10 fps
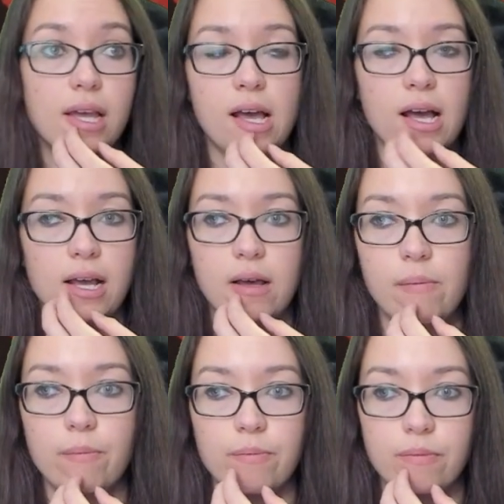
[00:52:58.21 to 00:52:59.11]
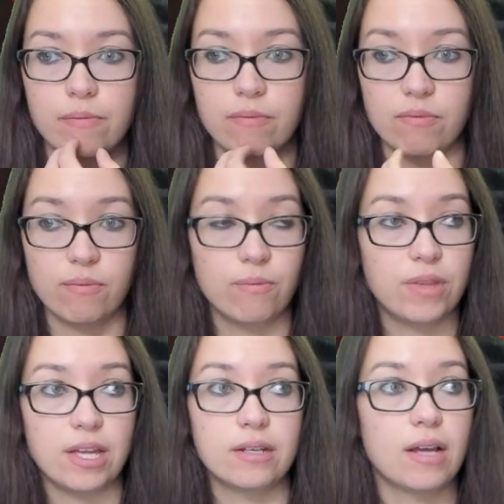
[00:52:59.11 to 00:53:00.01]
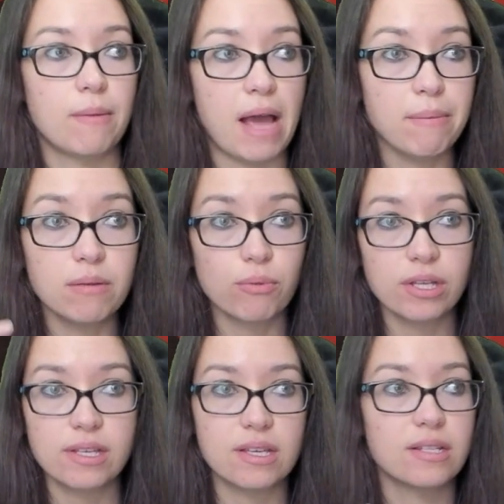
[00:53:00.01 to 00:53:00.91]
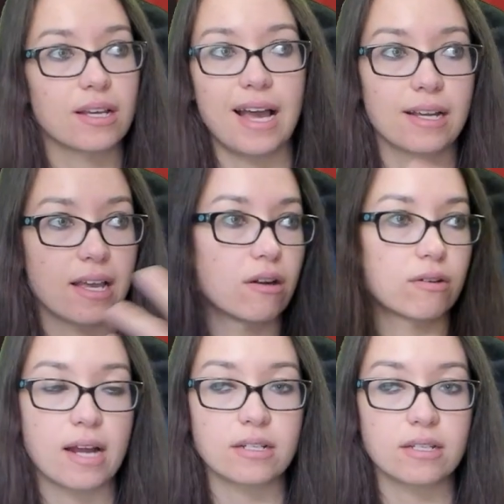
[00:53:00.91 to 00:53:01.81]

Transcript: then I'm happy to bring these in to kind of counteract